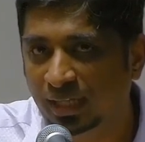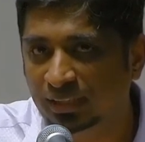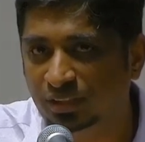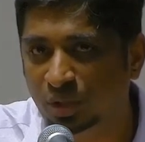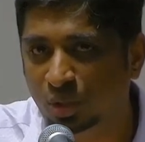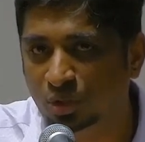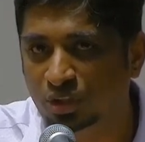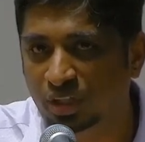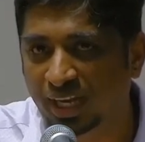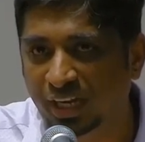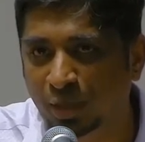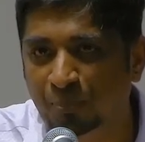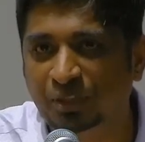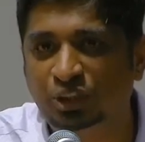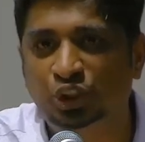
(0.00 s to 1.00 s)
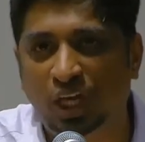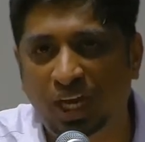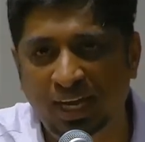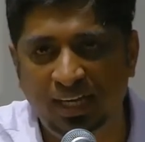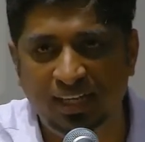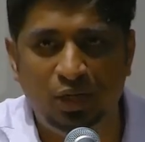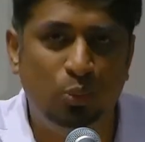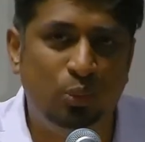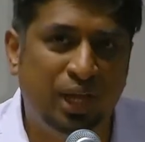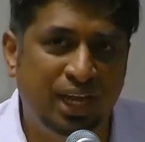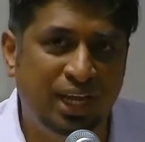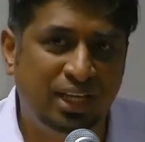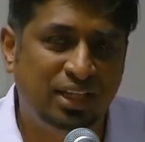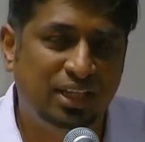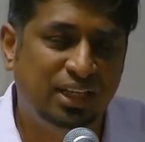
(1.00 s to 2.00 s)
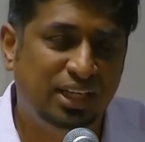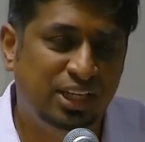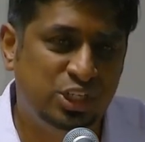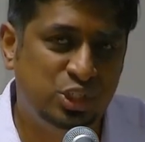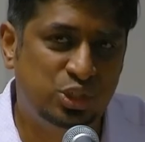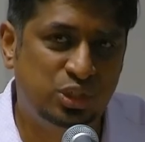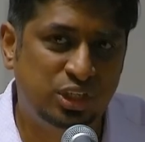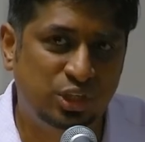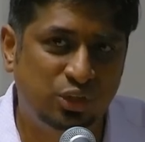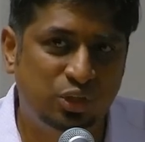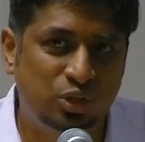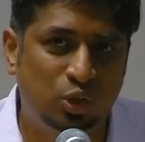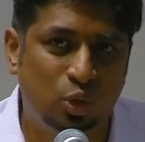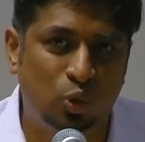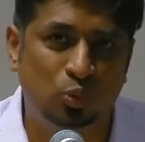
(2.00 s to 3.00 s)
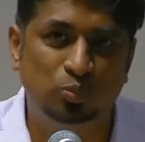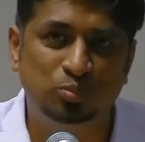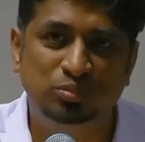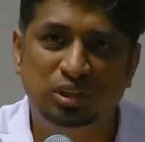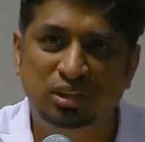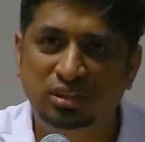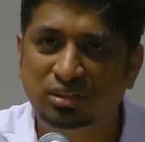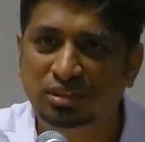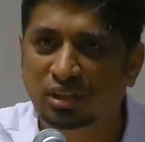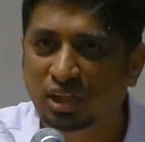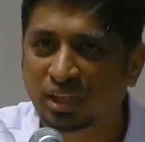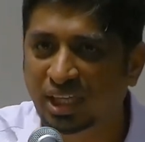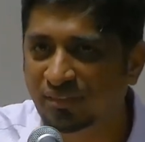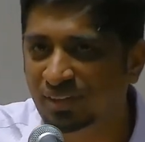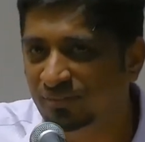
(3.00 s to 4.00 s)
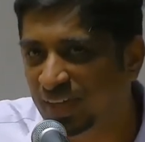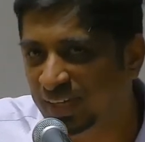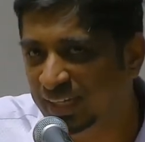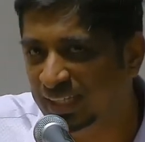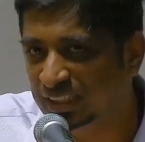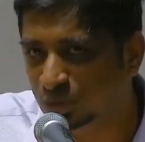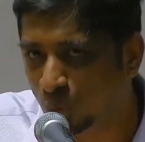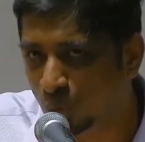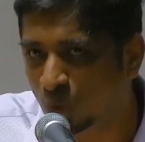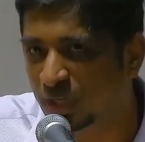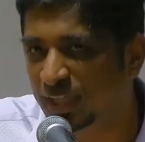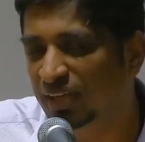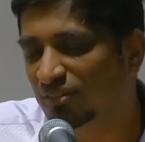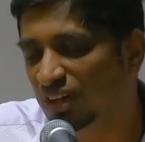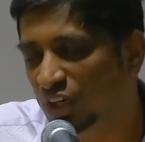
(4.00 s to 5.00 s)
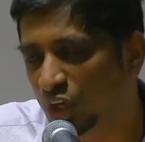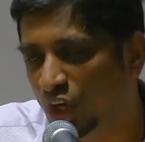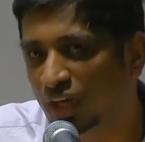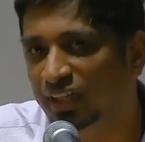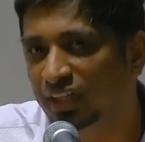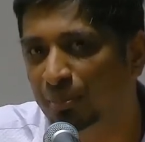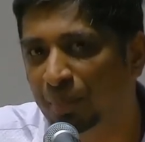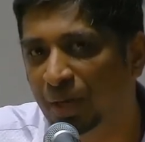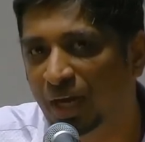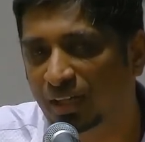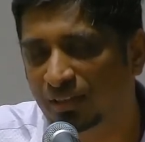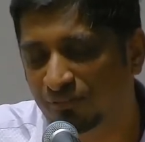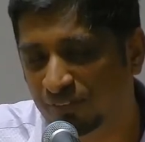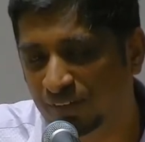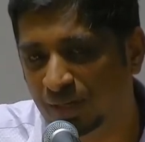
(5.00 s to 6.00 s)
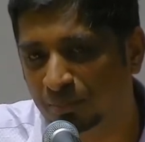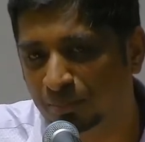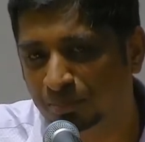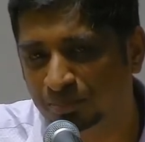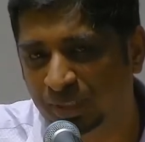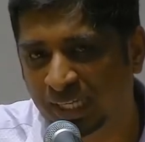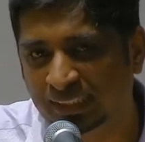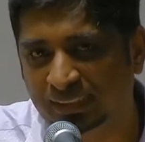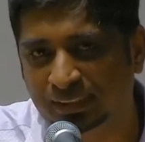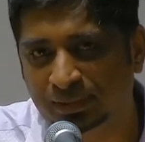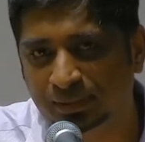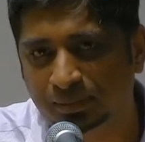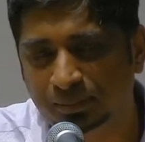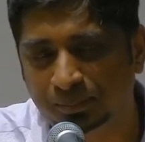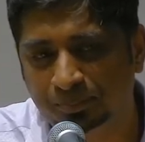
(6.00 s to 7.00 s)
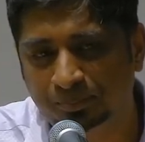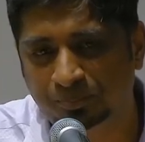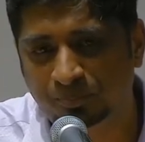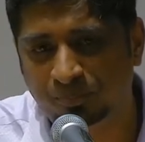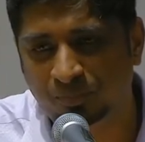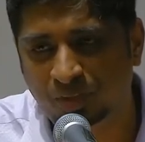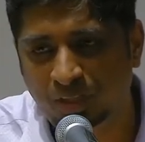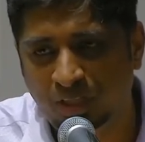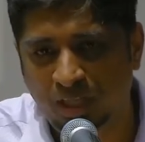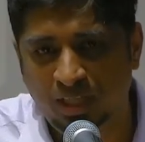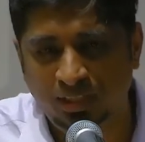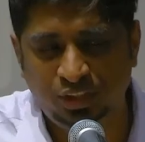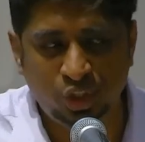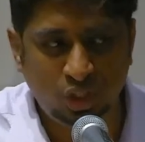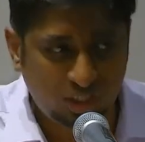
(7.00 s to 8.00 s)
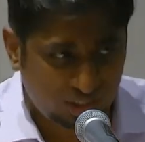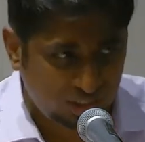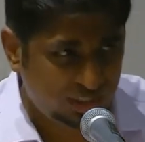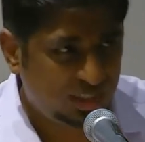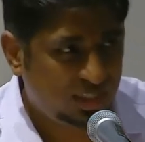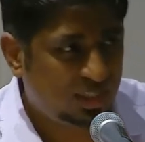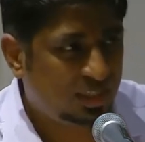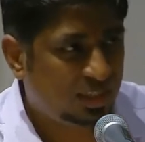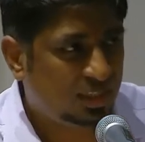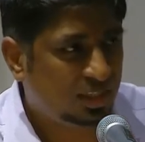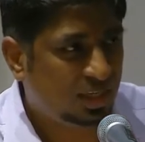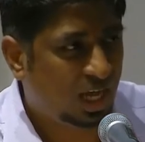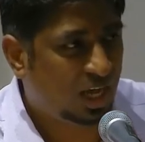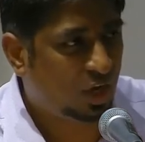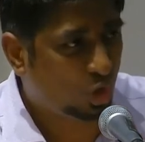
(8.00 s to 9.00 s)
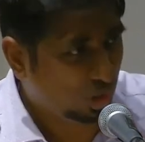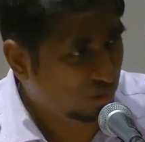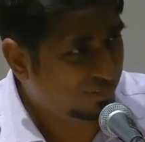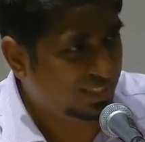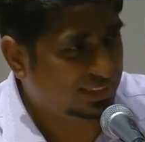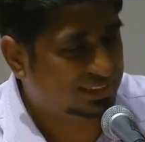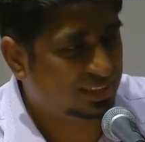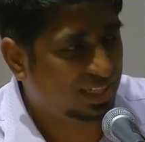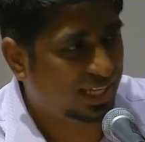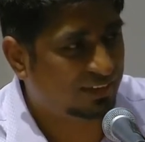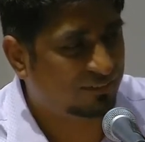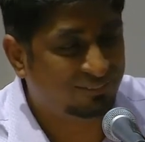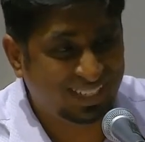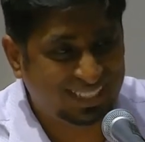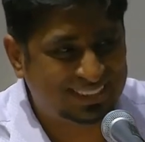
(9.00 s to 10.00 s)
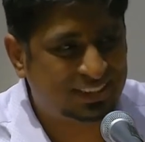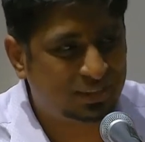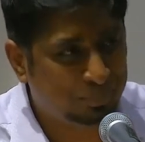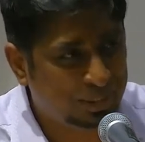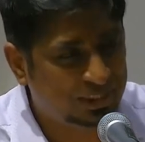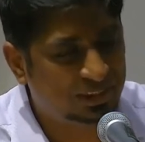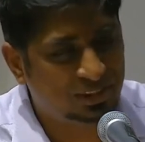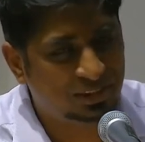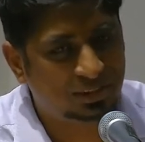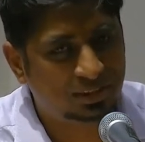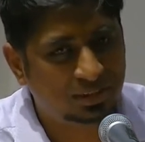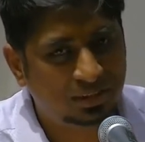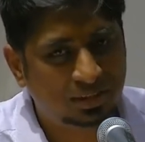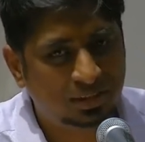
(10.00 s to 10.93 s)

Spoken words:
And so train up a child in a way he should go. Even when he's old, he will not depart from it. Children are always like wet cement.